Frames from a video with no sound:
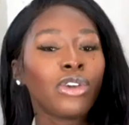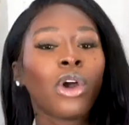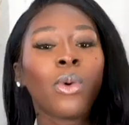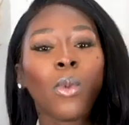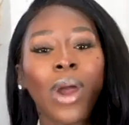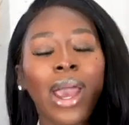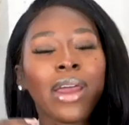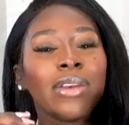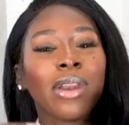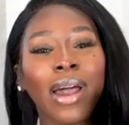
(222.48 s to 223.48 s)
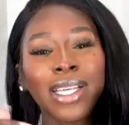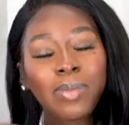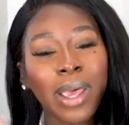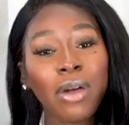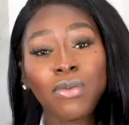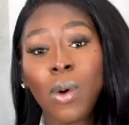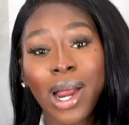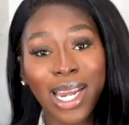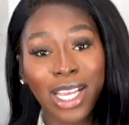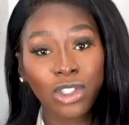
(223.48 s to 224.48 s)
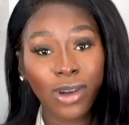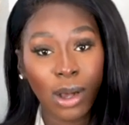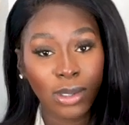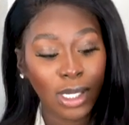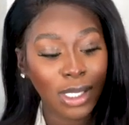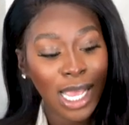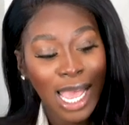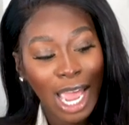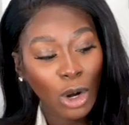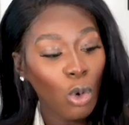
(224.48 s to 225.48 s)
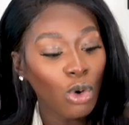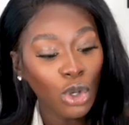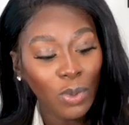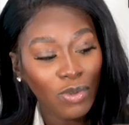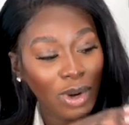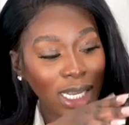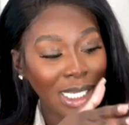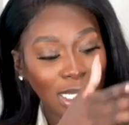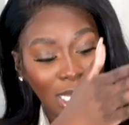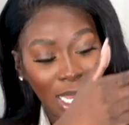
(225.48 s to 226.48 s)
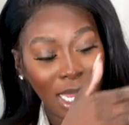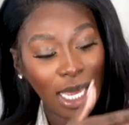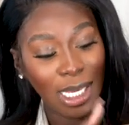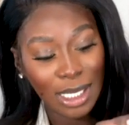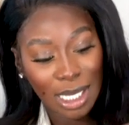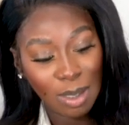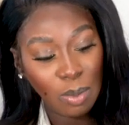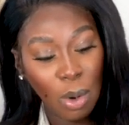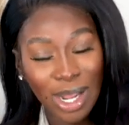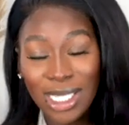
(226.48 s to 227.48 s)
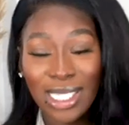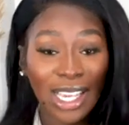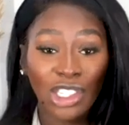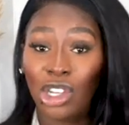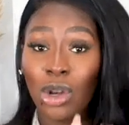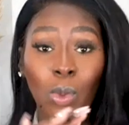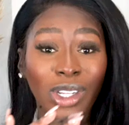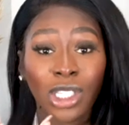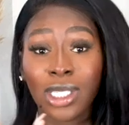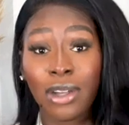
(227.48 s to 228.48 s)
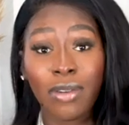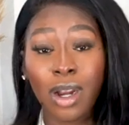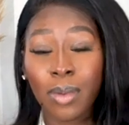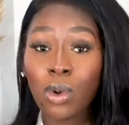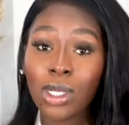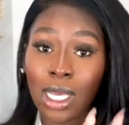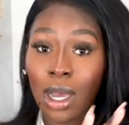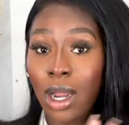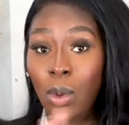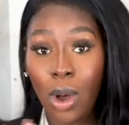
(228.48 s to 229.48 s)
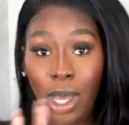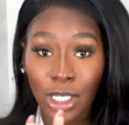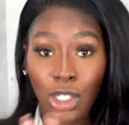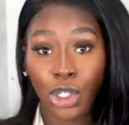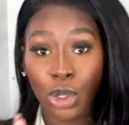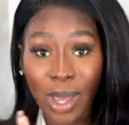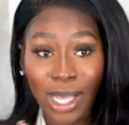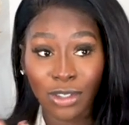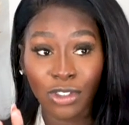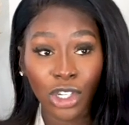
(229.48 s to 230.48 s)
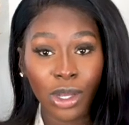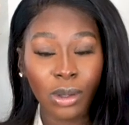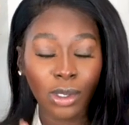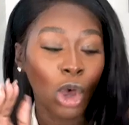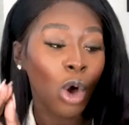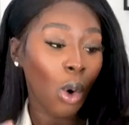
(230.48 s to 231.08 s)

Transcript: You can wear a nice pair of wide leg trousers, and all you would really see is this point section, which is incredible because it kind of works as two pairs of shoes.